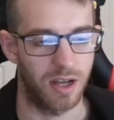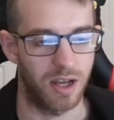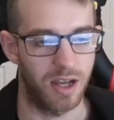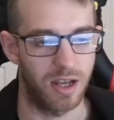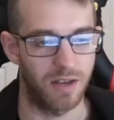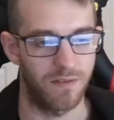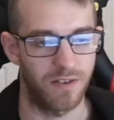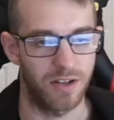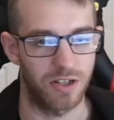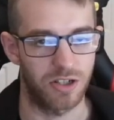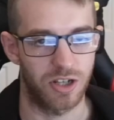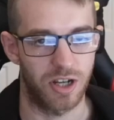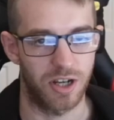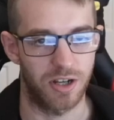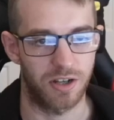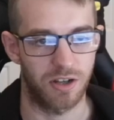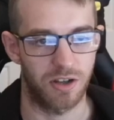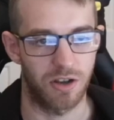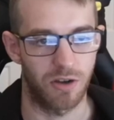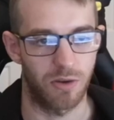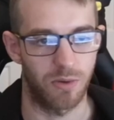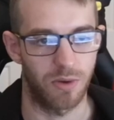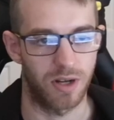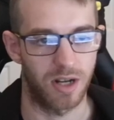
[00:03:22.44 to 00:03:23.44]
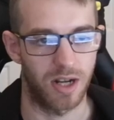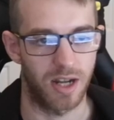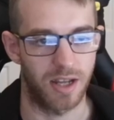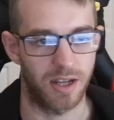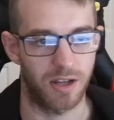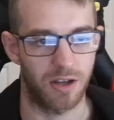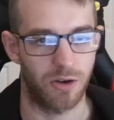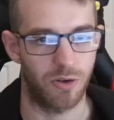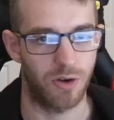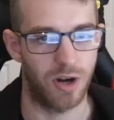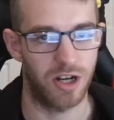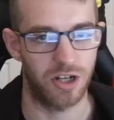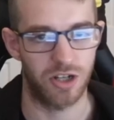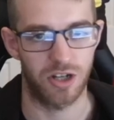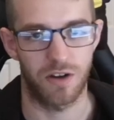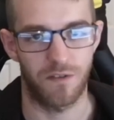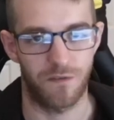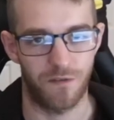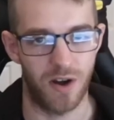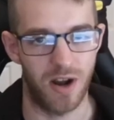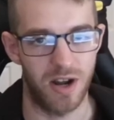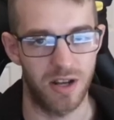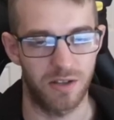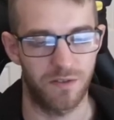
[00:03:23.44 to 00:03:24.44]
eventually had to go and like crash at a
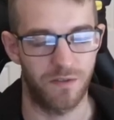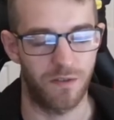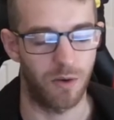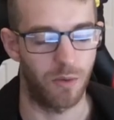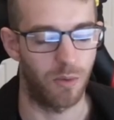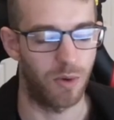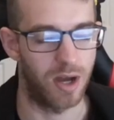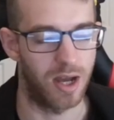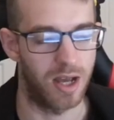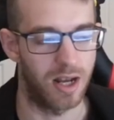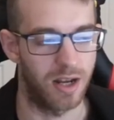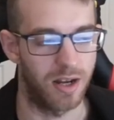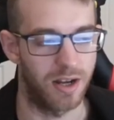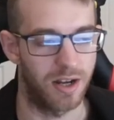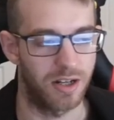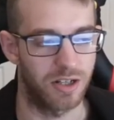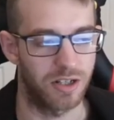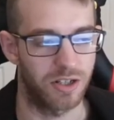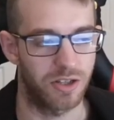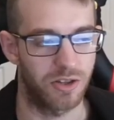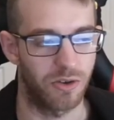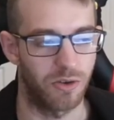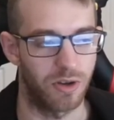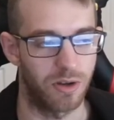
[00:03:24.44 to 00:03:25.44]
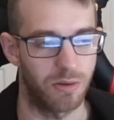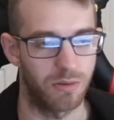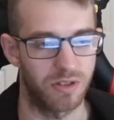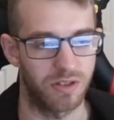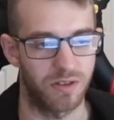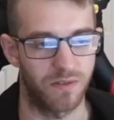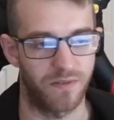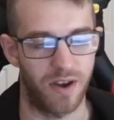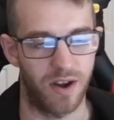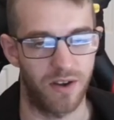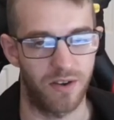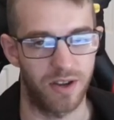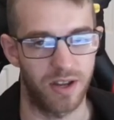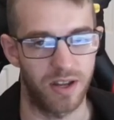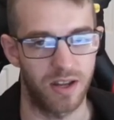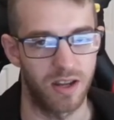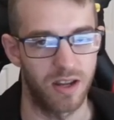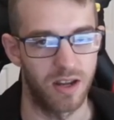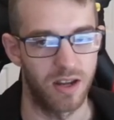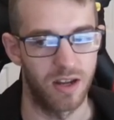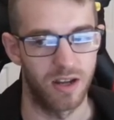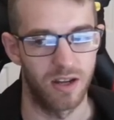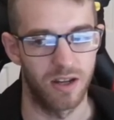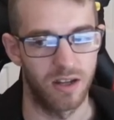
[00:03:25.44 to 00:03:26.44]
friend's for a while, and I just thought it was a very,
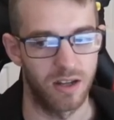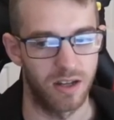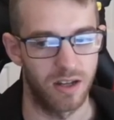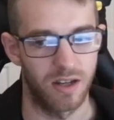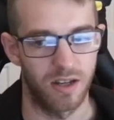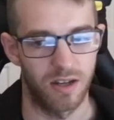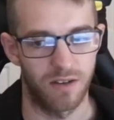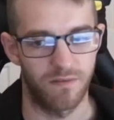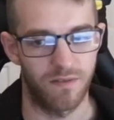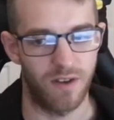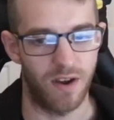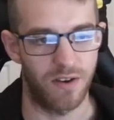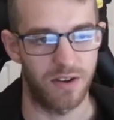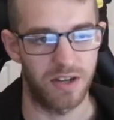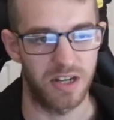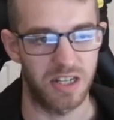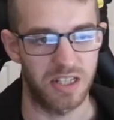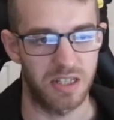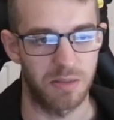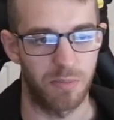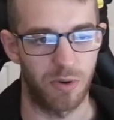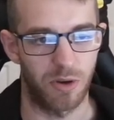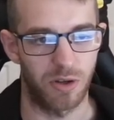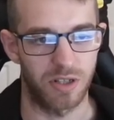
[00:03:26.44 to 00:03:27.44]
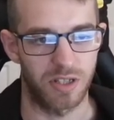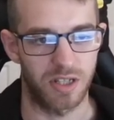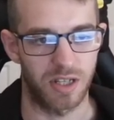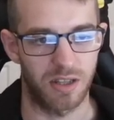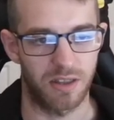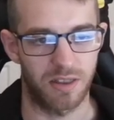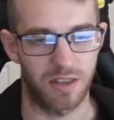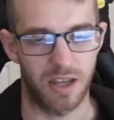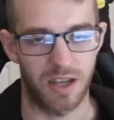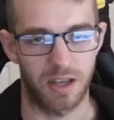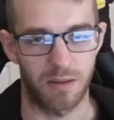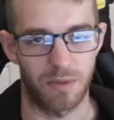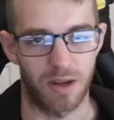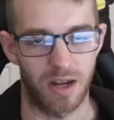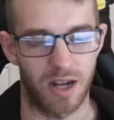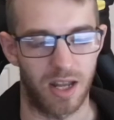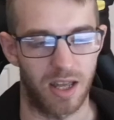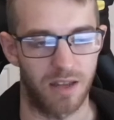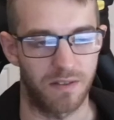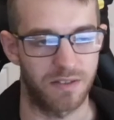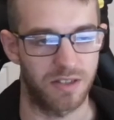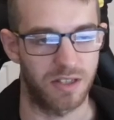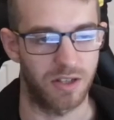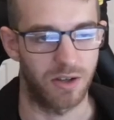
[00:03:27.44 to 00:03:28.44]
very disappointing thing in my
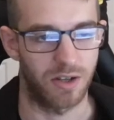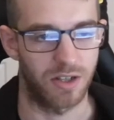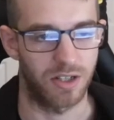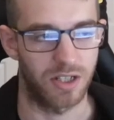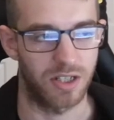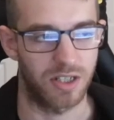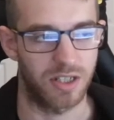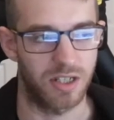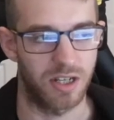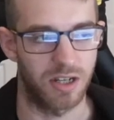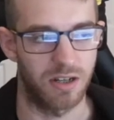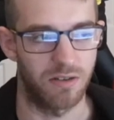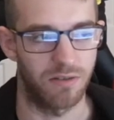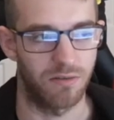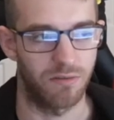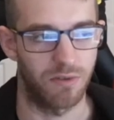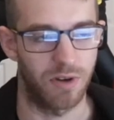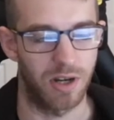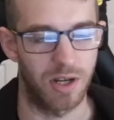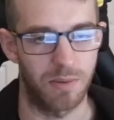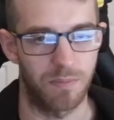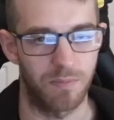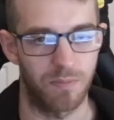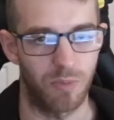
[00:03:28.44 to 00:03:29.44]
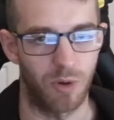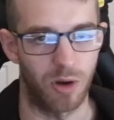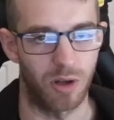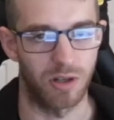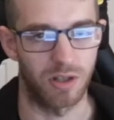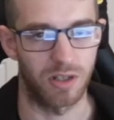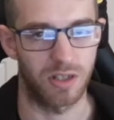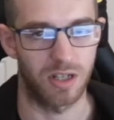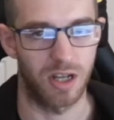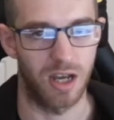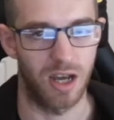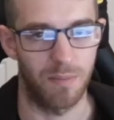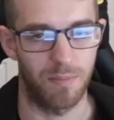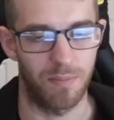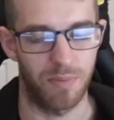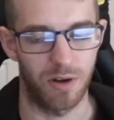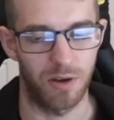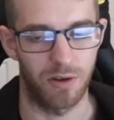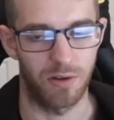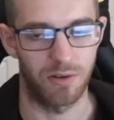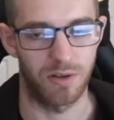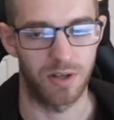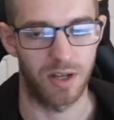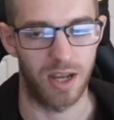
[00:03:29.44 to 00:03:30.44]
life, so I just didn't really want to
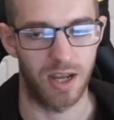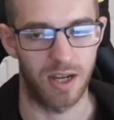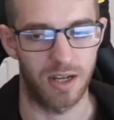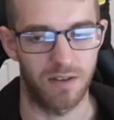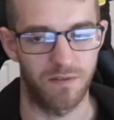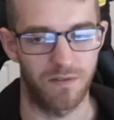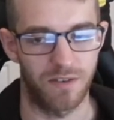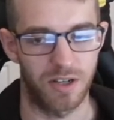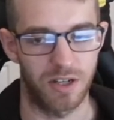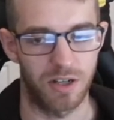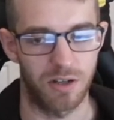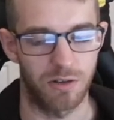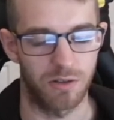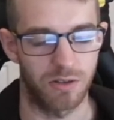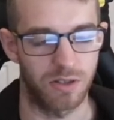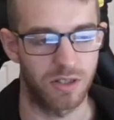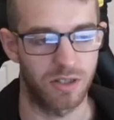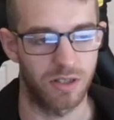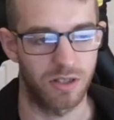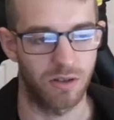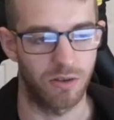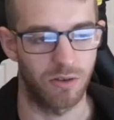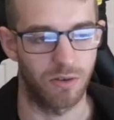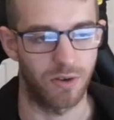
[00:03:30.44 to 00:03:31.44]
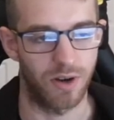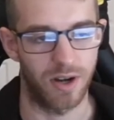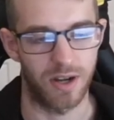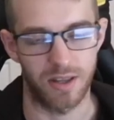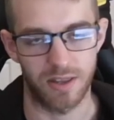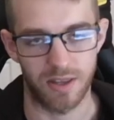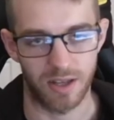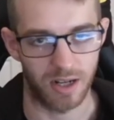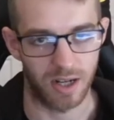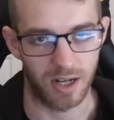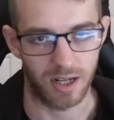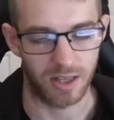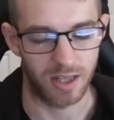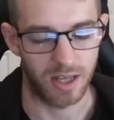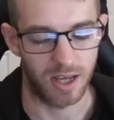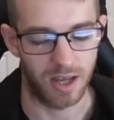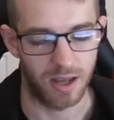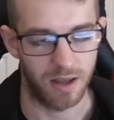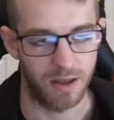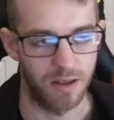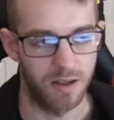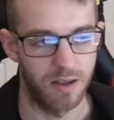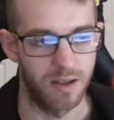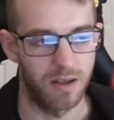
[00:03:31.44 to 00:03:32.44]
upload any videos or anything like that.